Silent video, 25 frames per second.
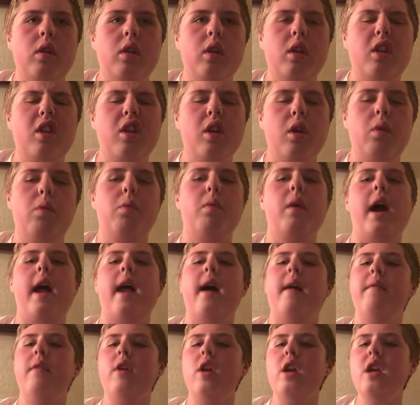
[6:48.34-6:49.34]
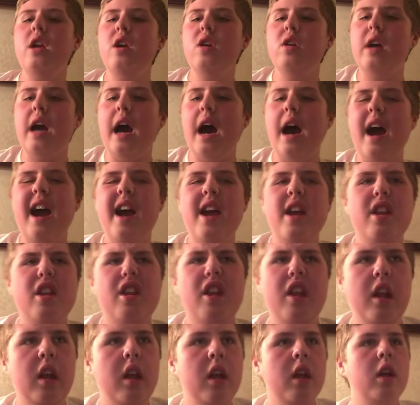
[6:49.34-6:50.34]
So whatever you
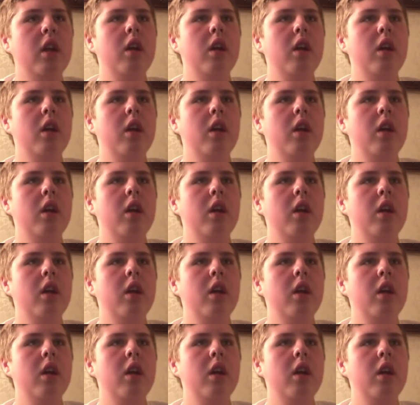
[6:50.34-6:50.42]
guys